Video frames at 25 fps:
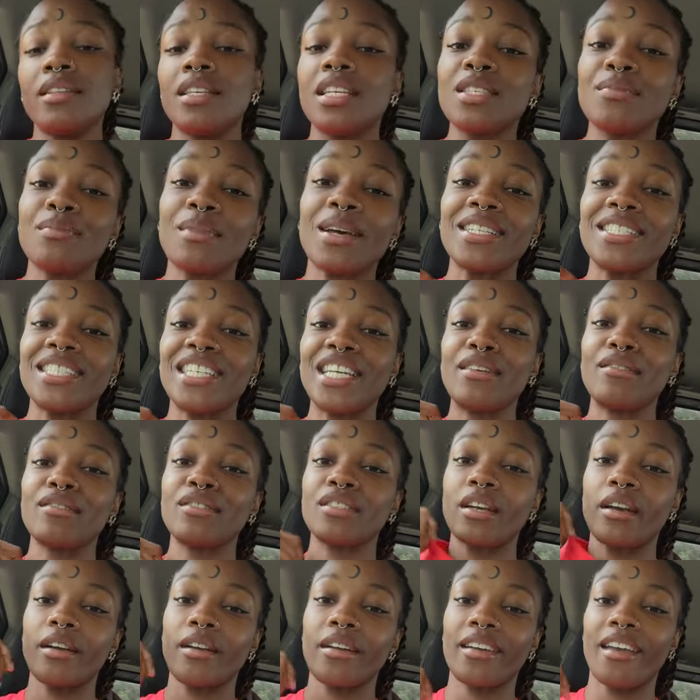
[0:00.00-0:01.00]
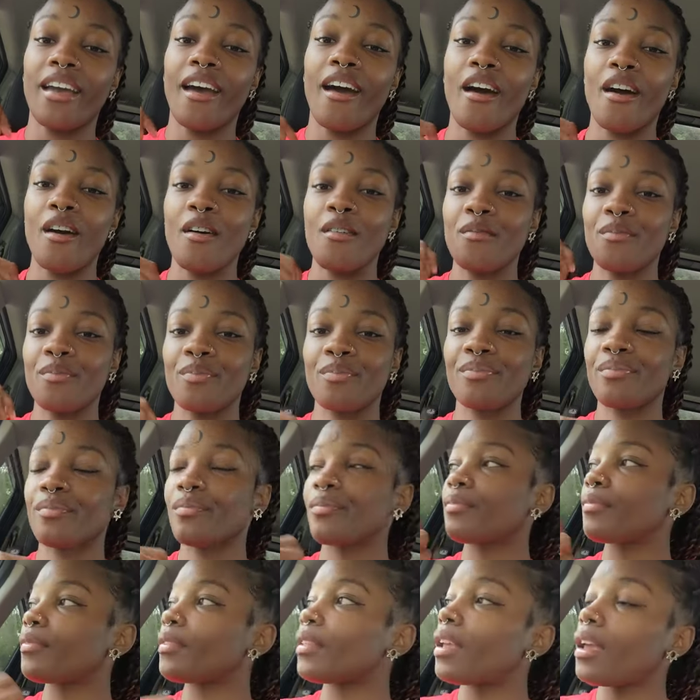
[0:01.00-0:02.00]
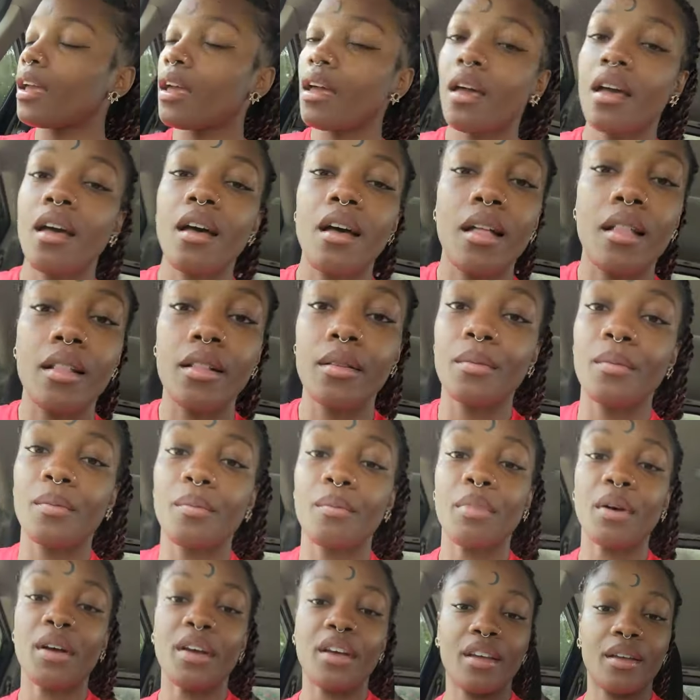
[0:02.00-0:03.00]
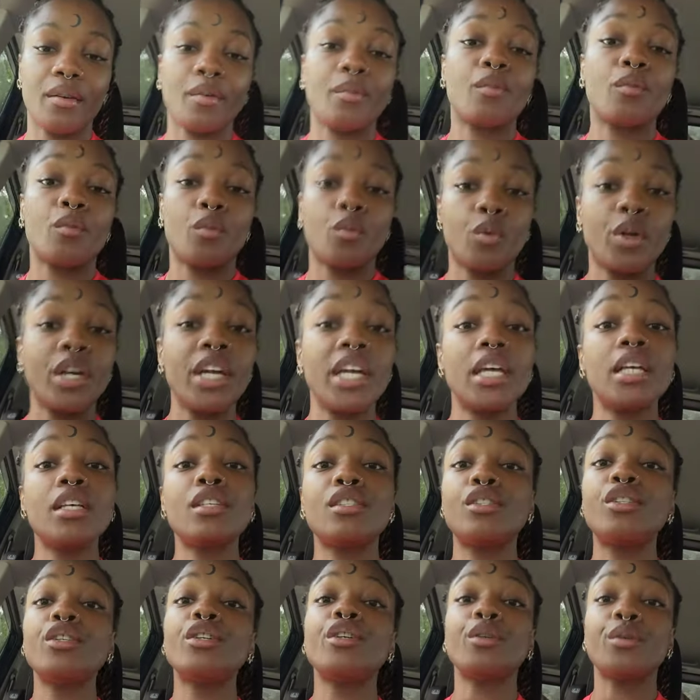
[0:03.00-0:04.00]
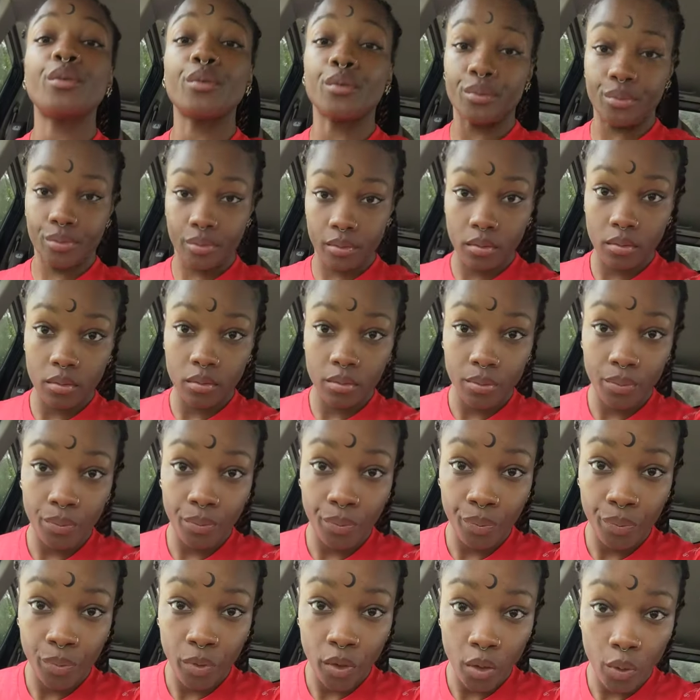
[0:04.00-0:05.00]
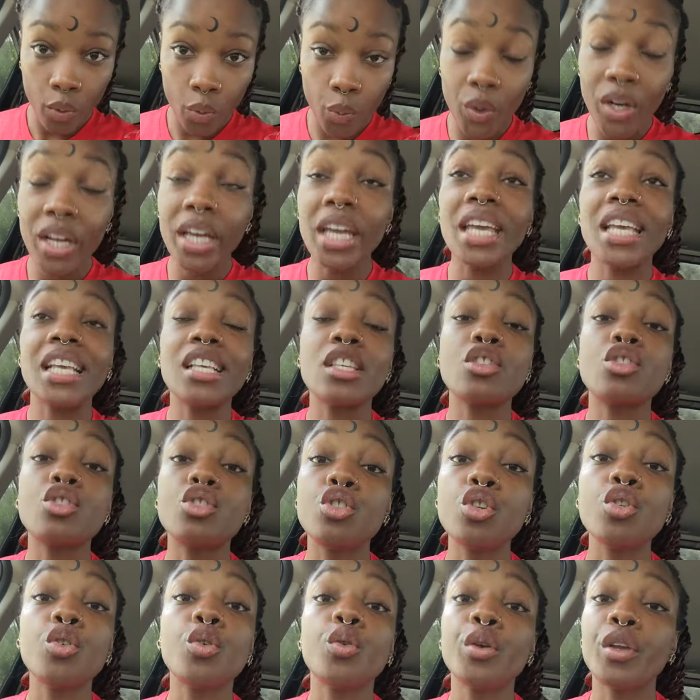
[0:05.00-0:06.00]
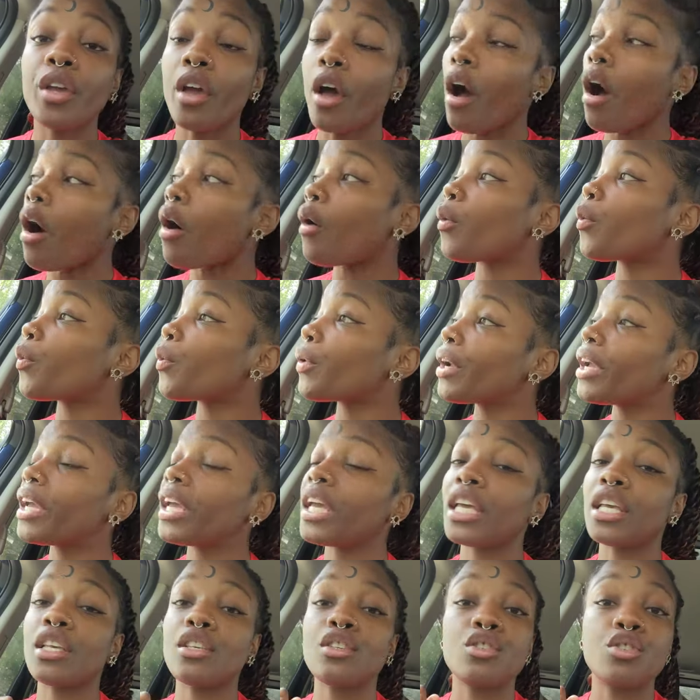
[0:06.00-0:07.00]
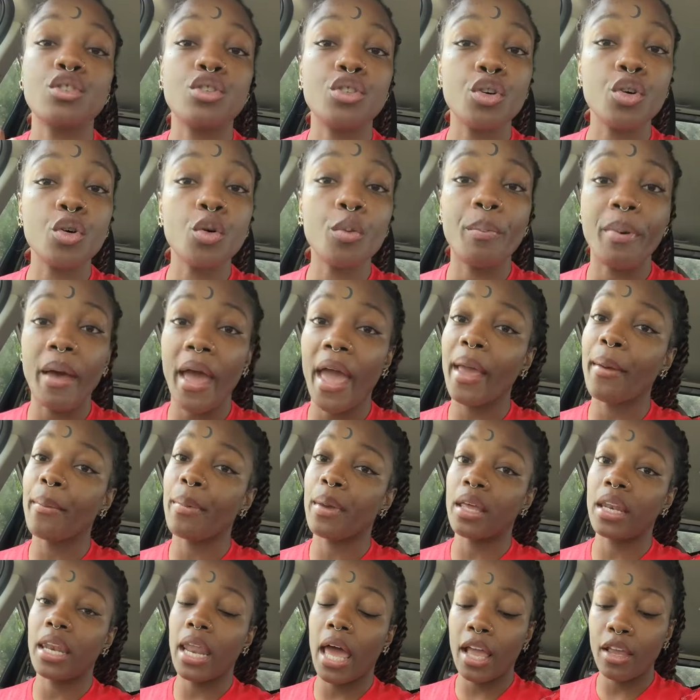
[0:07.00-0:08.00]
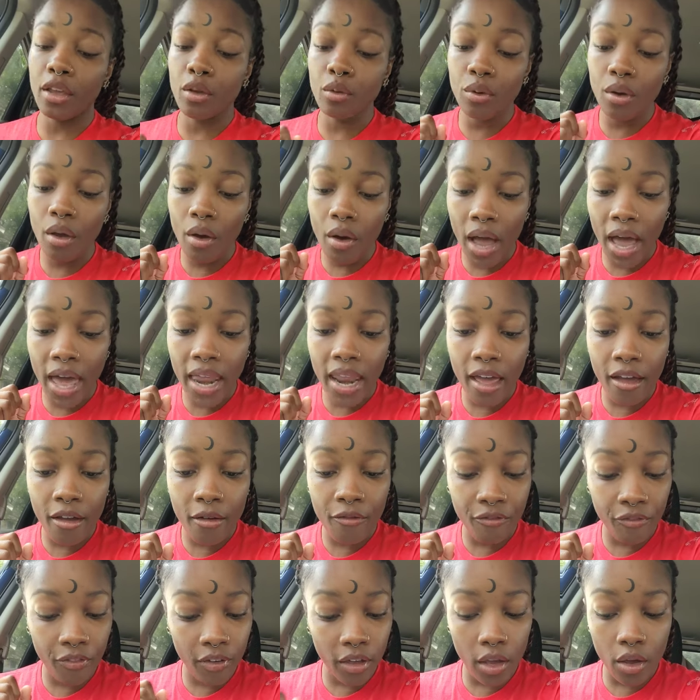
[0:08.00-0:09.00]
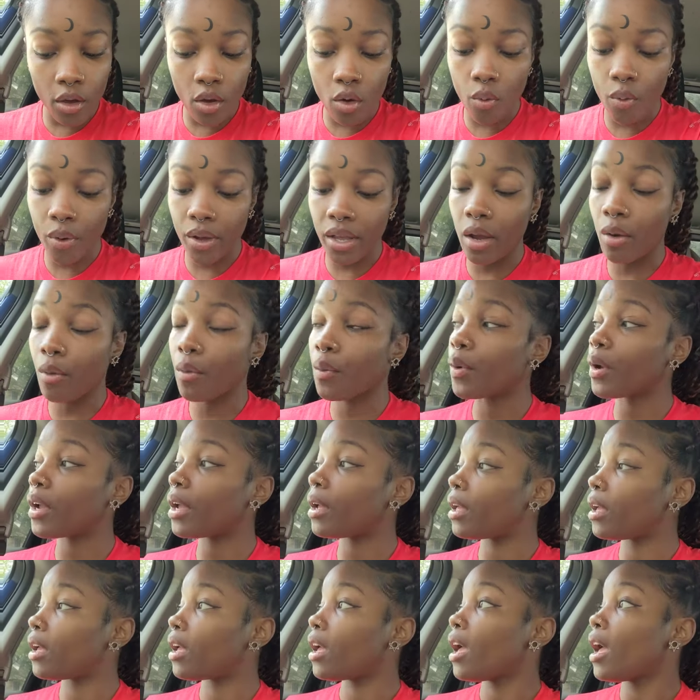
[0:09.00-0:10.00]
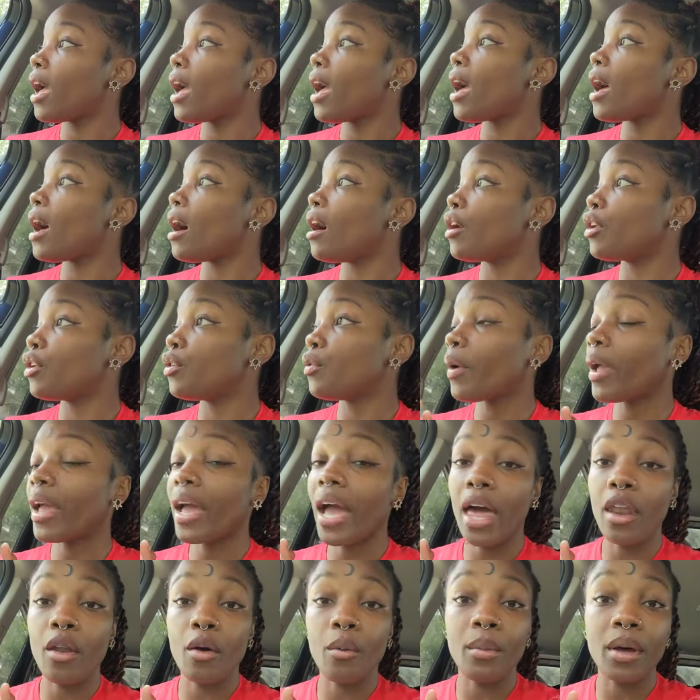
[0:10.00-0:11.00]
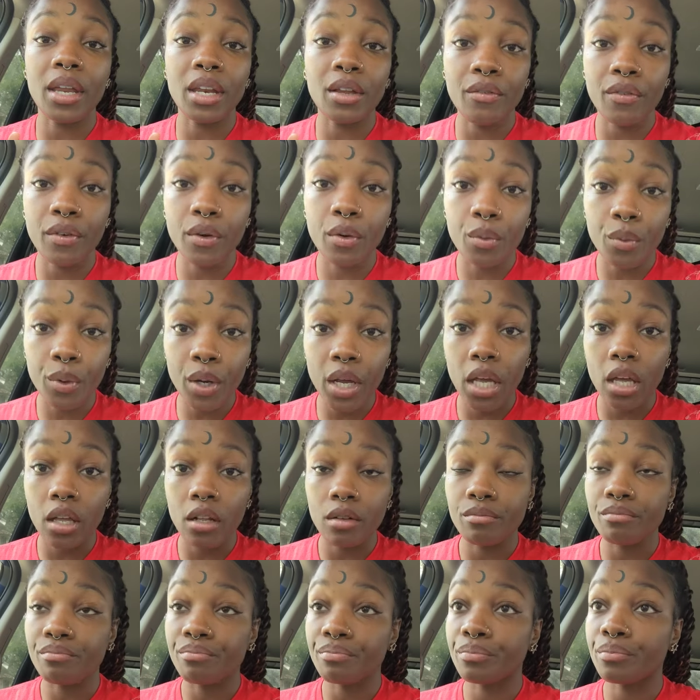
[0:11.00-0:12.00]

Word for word: This is my chief shirt, y'all. But rent is due. Rent is due, y'all. Rent is due, baby. Now you know how that feel when your rent you ain't got no money for the rent